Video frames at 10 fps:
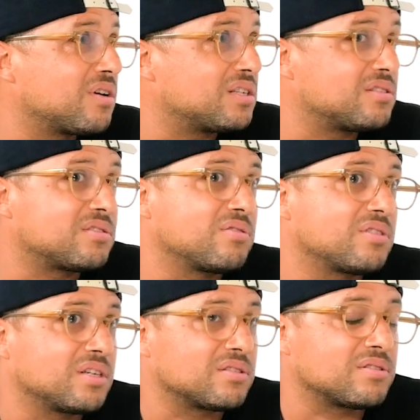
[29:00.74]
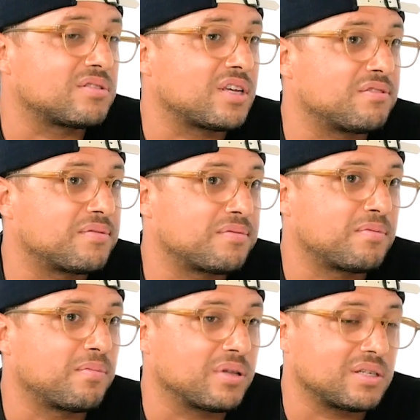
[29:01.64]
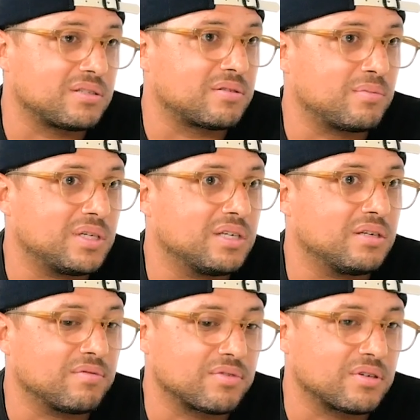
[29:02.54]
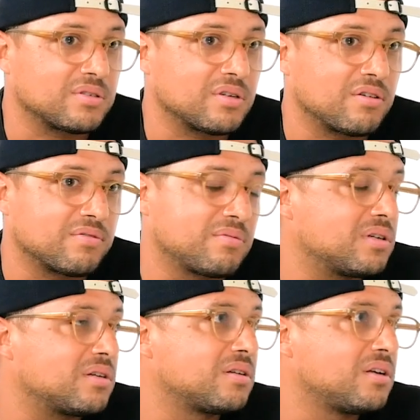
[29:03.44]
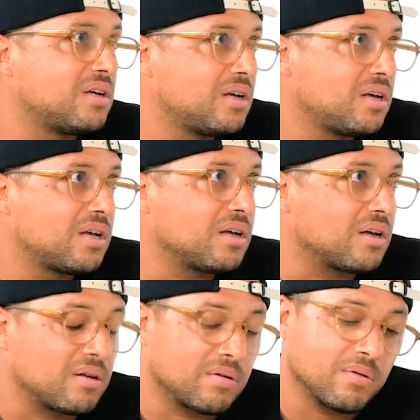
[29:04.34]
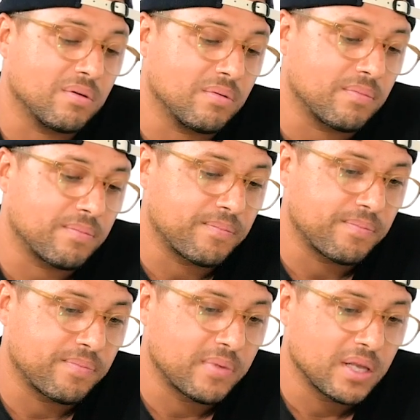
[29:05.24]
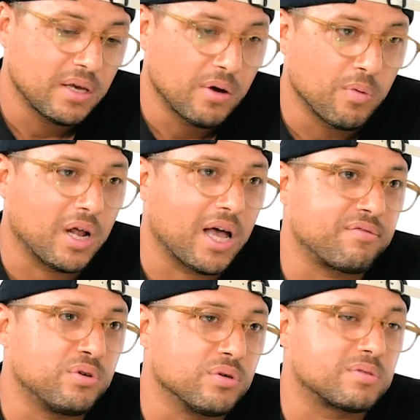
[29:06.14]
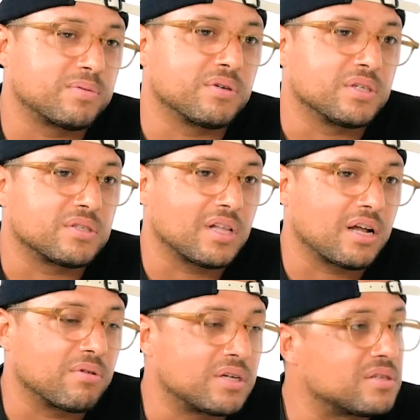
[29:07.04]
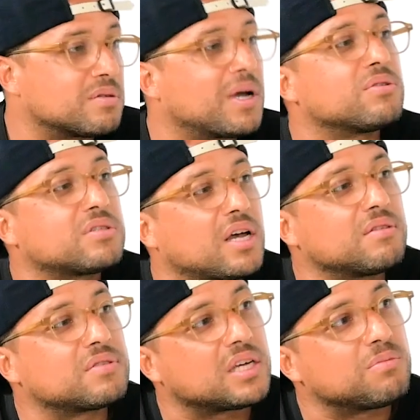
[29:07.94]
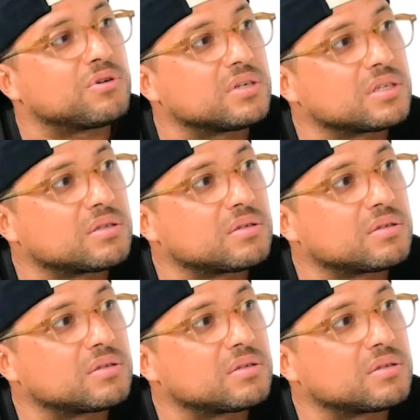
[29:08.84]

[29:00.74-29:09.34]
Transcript: So I just don't think it's a safe place to be in for yourself. But I don't know. But have you experienced a lot of racism outside of skateboarding?